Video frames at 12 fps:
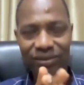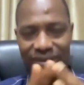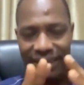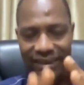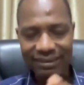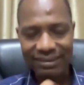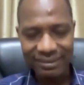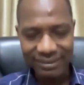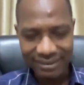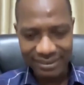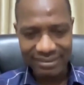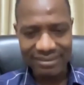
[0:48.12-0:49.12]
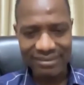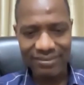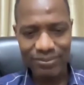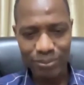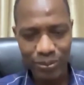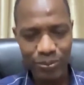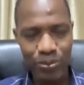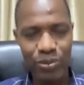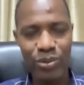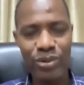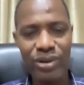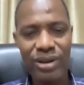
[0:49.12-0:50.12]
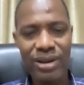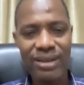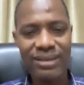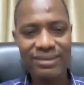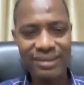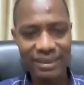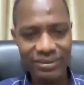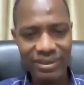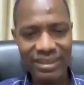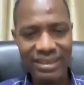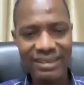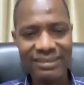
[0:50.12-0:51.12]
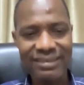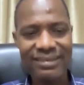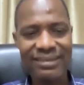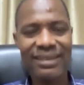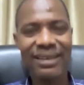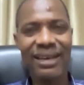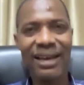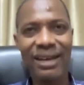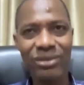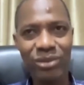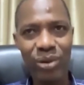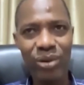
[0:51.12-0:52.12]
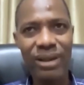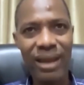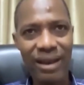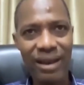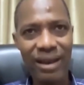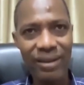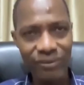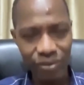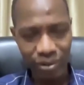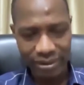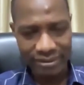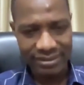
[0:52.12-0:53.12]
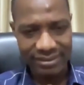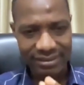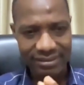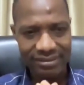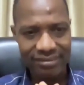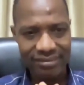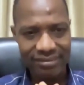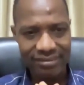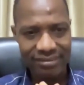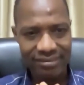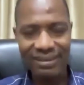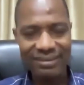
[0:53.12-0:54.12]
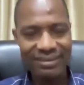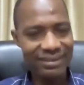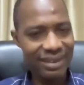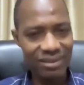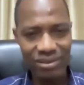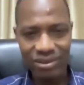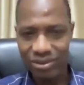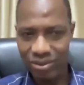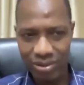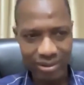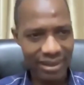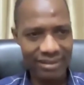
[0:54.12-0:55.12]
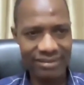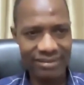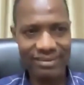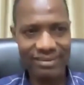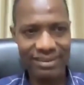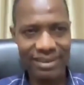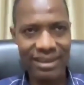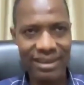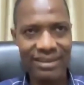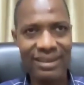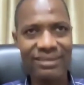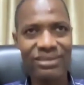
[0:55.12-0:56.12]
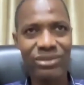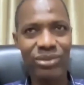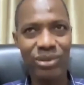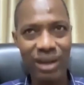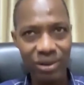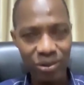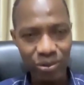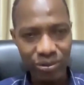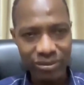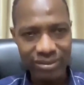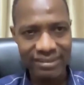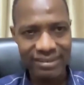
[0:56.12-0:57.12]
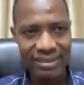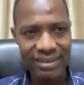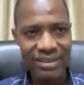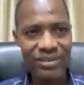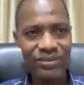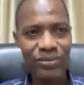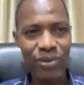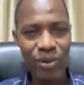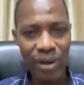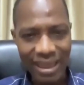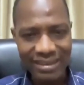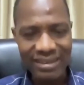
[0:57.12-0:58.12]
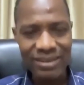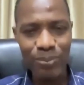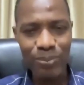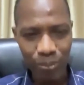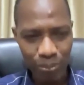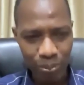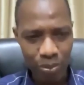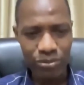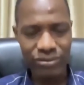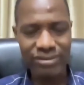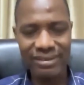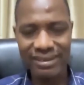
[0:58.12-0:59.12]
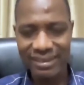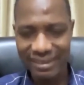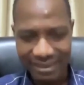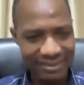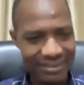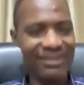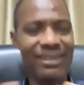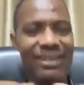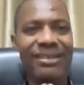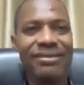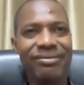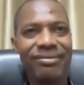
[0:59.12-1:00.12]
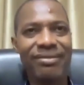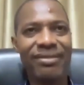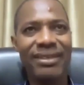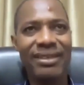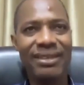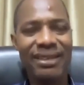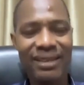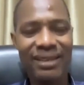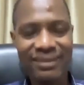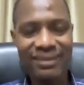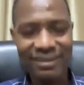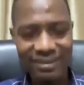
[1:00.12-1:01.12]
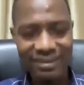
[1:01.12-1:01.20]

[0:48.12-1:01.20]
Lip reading: that these people certificates are null and void, that they're not recognized, and that you cannot use it for any purpose in Nigeria, that the